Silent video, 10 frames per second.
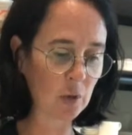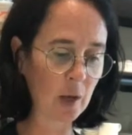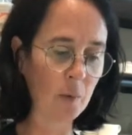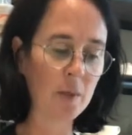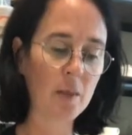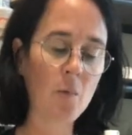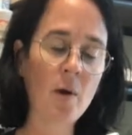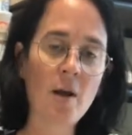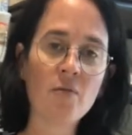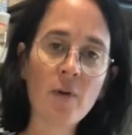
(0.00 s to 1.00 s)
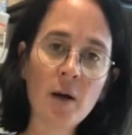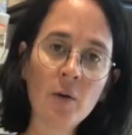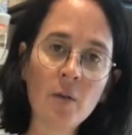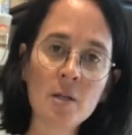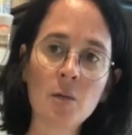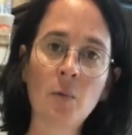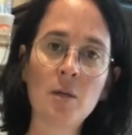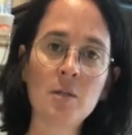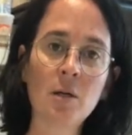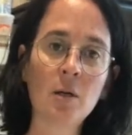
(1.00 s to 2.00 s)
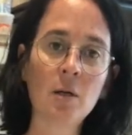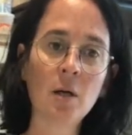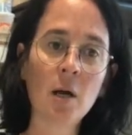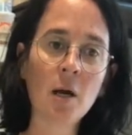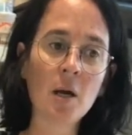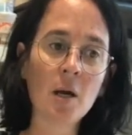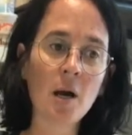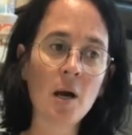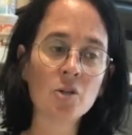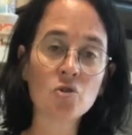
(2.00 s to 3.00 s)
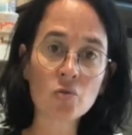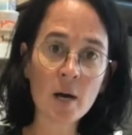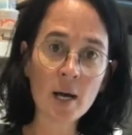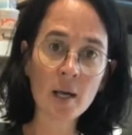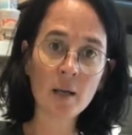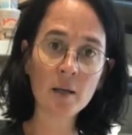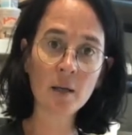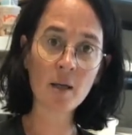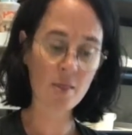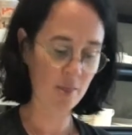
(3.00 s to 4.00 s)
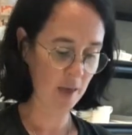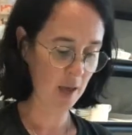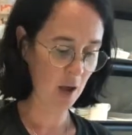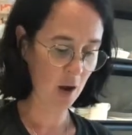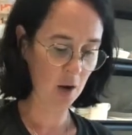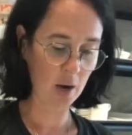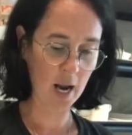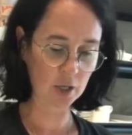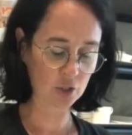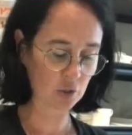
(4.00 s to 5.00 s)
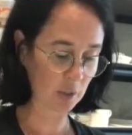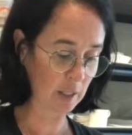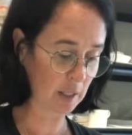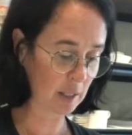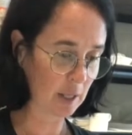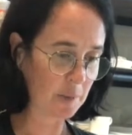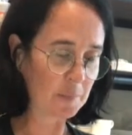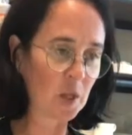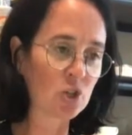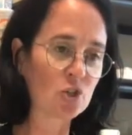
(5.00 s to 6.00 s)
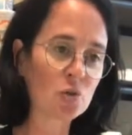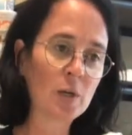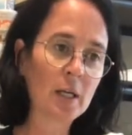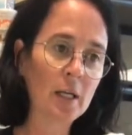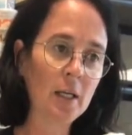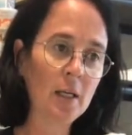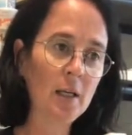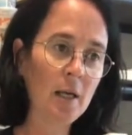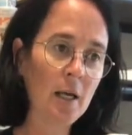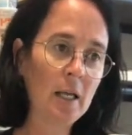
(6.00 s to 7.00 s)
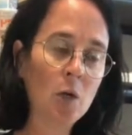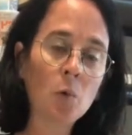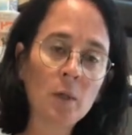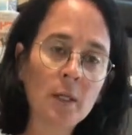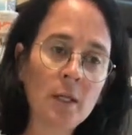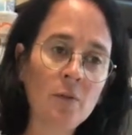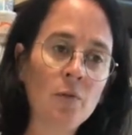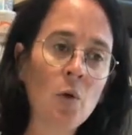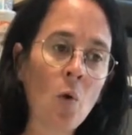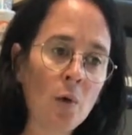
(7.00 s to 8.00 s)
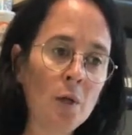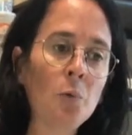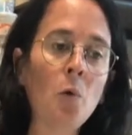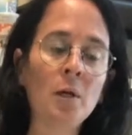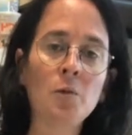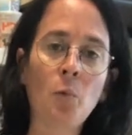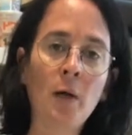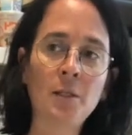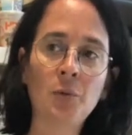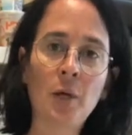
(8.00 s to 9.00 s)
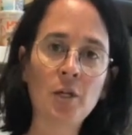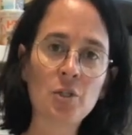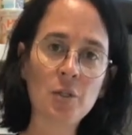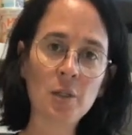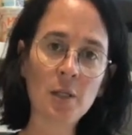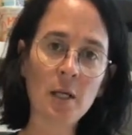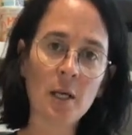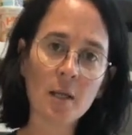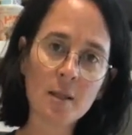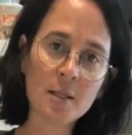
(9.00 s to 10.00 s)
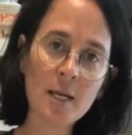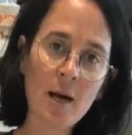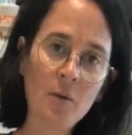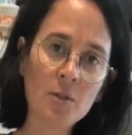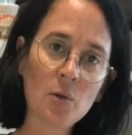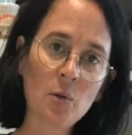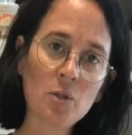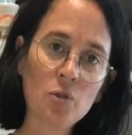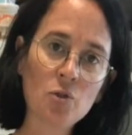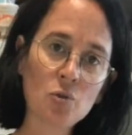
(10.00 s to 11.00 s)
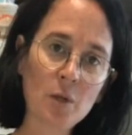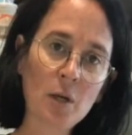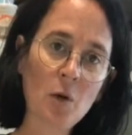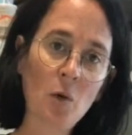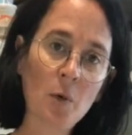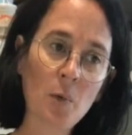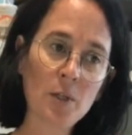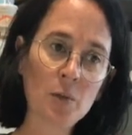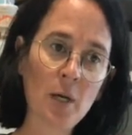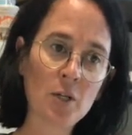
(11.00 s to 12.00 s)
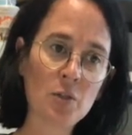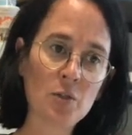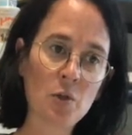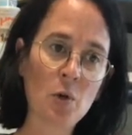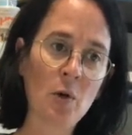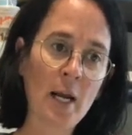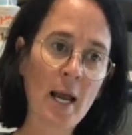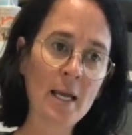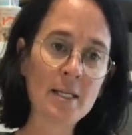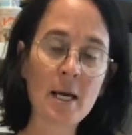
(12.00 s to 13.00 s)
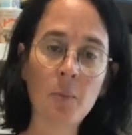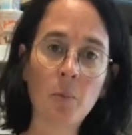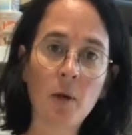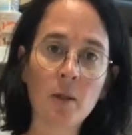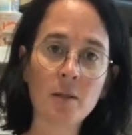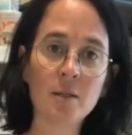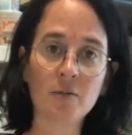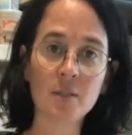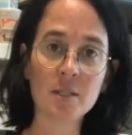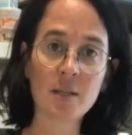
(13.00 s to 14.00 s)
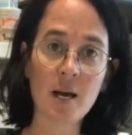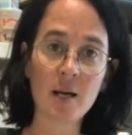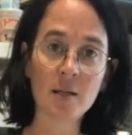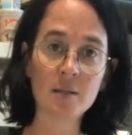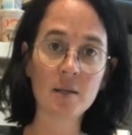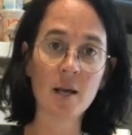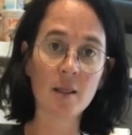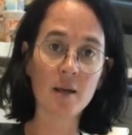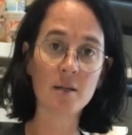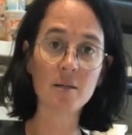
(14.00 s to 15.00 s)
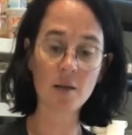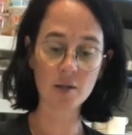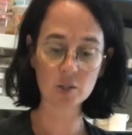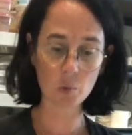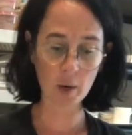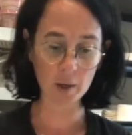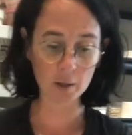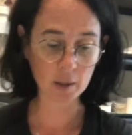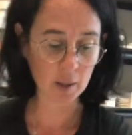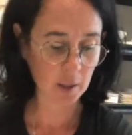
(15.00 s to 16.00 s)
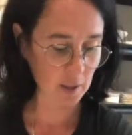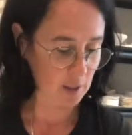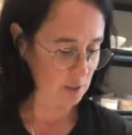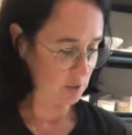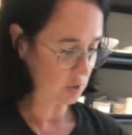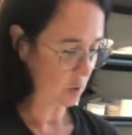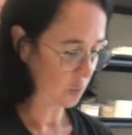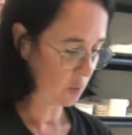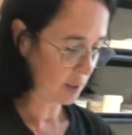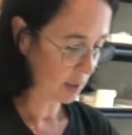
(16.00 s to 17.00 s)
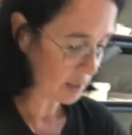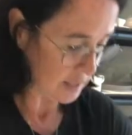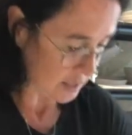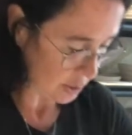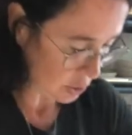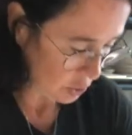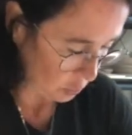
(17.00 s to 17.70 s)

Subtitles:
that when I fire this and when these are drying, they are actually shrinking equally. If you only roll in one direction, the towel is going to shrink in only one direction, so you're gonna end up with a different size that is not square. So we wanna continue to